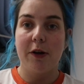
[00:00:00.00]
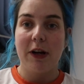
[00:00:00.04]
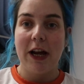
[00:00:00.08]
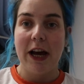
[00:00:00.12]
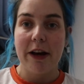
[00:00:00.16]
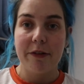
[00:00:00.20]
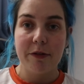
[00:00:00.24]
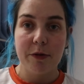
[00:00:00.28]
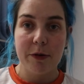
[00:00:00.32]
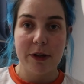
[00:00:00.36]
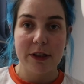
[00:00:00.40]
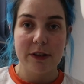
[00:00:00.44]
You'll
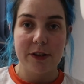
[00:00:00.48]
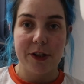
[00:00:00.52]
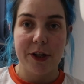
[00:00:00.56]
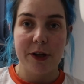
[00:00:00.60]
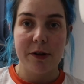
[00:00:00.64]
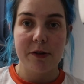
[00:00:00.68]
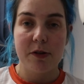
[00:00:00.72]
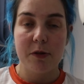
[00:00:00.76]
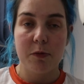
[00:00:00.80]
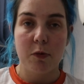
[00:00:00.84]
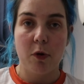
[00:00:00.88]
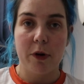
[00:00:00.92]
have to
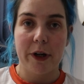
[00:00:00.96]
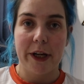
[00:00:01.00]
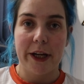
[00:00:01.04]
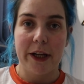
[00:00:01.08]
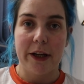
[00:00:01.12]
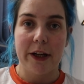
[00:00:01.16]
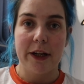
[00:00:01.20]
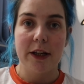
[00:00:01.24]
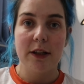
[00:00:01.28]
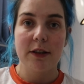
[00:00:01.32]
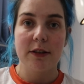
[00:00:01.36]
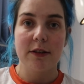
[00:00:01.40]
excuse the
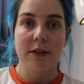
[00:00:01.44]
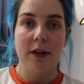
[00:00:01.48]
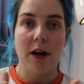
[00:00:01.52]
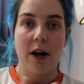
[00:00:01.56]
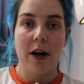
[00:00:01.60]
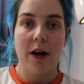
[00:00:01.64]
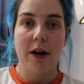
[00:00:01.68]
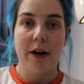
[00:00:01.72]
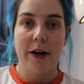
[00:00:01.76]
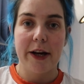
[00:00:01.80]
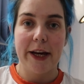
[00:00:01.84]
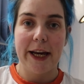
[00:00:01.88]
wonkiness.
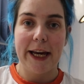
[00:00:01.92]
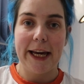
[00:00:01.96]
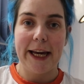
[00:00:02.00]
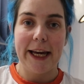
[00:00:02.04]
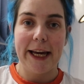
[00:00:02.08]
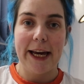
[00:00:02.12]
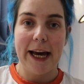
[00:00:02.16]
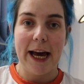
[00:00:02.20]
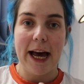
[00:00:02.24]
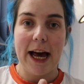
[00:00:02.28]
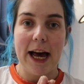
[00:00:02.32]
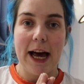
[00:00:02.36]

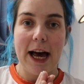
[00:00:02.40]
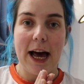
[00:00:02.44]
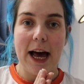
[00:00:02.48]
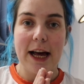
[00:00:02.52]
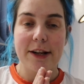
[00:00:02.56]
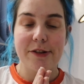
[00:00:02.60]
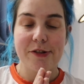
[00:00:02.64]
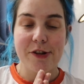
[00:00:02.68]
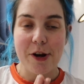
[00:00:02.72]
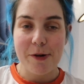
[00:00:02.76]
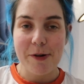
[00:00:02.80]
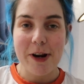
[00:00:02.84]
I
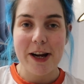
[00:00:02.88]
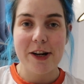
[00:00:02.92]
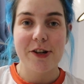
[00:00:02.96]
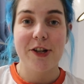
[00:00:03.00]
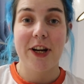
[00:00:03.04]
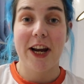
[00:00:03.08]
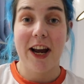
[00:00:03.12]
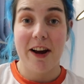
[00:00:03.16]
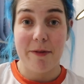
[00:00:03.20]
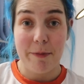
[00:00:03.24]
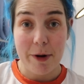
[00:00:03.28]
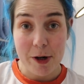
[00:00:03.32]
don't
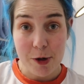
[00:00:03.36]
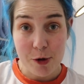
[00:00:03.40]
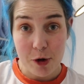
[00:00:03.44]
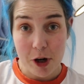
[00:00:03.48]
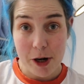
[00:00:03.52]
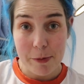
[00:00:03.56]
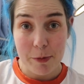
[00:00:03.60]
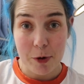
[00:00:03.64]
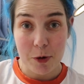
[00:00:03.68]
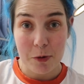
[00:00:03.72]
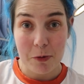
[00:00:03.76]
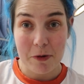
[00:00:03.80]
actually have my
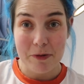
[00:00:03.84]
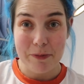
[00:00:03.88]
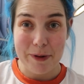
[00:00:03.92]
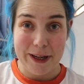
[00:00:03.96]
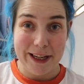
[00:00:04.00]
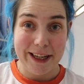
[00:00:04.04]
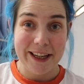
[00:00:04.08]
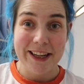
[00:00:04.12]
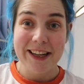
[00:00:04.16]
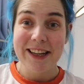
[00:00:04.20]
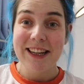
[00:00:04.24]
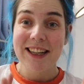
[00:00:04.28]
tripod with
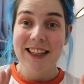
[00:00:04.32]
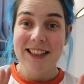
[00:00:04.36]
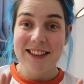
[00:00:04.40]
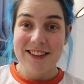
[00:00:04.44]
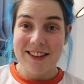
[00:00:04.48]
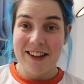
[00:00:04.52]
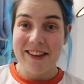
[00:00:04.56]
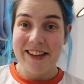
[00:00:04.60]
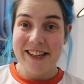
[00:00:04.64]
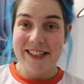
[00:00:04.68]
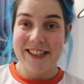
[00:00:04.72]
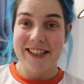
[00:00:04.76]
me,
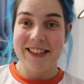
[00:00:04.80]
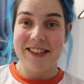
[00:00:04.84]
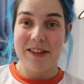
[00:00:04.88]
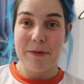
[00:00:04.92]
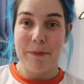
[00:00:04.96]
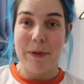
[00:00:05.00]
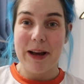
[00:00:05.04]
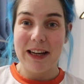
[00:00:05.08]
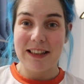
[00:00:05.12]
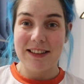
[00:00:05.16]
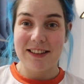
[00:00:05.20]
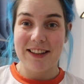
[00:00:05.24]
so this is
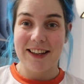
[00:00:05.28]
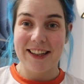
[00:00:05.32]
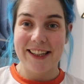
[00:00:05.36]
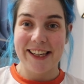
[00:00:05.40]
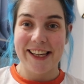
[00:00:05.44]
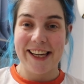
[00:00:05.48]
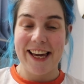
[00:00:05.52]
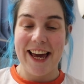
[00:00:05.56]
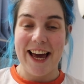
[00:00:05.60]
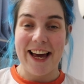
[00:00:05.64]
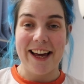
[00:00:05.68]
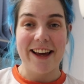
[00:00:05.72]
the best I
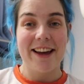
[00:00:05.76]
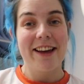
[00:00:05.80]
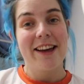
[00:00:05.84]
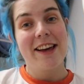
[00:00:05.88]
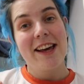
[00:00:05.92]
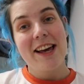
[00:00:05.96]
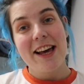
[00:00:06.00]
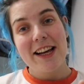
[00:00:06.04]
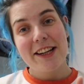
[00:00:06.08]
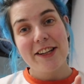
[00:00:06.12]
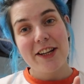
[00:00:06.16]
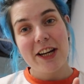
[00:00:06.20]
can get.
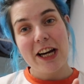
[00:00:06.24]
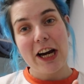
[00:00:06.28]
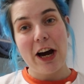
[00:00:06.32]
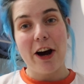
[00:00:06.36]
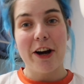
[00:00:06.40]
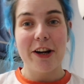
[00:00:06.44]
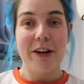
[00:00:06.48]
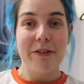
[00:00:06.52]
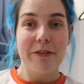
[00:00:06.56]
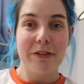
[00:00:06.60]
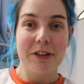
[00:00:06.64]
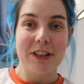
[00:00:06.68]
You're
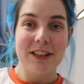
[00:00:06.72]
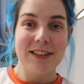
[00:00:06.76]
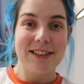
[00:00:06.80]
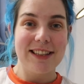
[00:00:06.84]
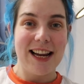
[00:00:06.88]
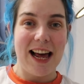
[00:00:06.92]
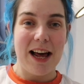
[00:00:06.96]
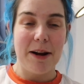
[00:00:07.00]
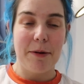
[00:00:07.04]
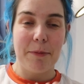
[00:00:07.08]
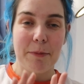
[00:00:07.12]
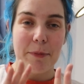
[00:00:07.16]
kind of on a
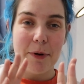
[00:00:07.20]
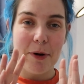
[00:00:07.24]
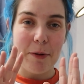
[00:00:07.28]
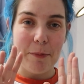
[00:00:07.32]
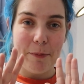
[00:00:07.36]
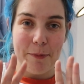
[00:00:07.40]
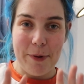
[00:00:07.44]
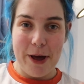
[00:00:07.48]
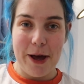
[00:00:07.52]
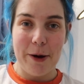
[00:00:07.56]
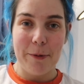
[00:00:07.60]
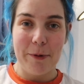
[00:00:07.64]
slant,
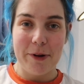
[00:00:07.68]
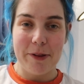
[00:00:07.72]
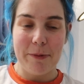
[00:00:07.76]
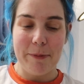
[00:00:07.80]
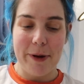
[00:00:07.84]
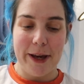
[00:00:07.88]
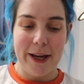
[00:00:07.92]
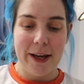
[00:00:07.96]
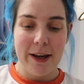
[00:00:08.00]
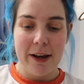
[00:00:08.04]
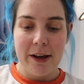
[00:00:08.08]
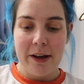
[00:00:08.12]
but bear with
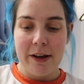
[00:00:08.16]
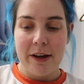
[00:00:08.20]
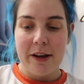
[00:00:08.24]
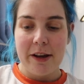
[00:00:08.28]
me.